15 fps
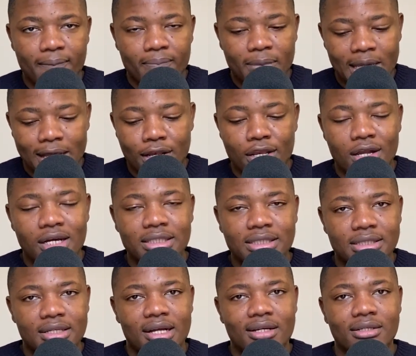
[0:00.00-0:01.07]
A lot
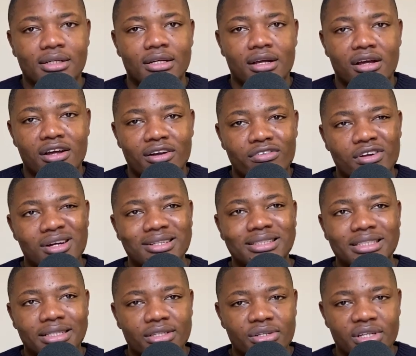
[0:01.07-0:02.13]
of
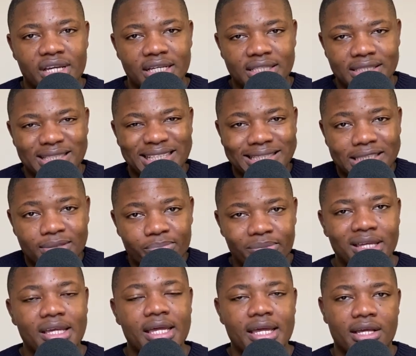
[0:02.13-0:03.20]
content creators that
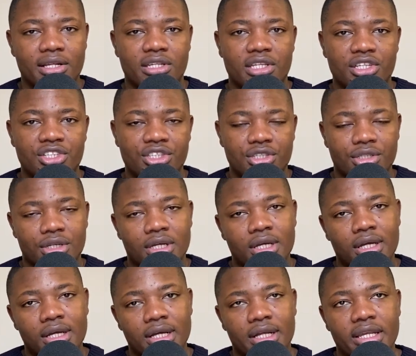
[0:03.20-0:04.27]
speak English
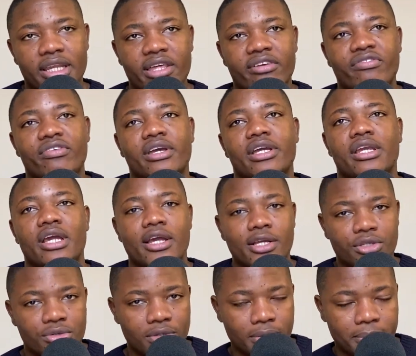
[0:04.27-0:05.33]
live in
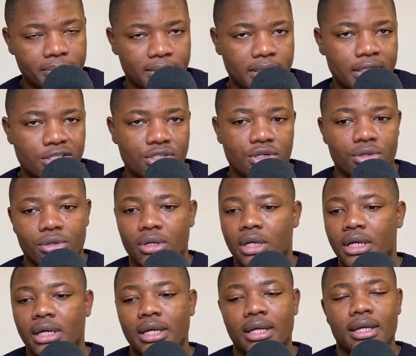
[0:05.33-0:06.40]
Antwerp. So
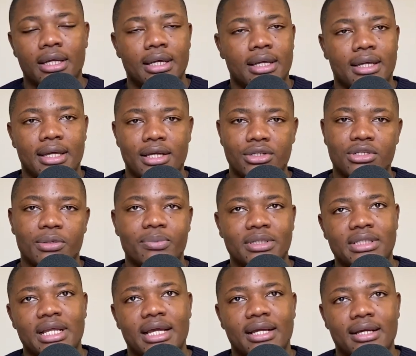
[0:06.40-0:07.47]
Antwerp is
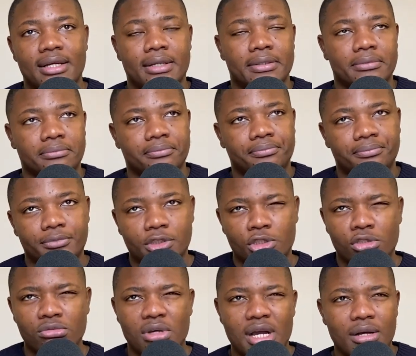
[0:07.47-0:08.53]
like 2
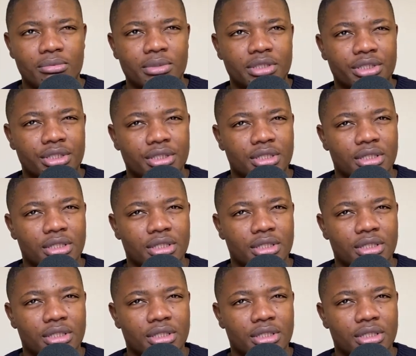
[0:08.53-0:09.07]
hours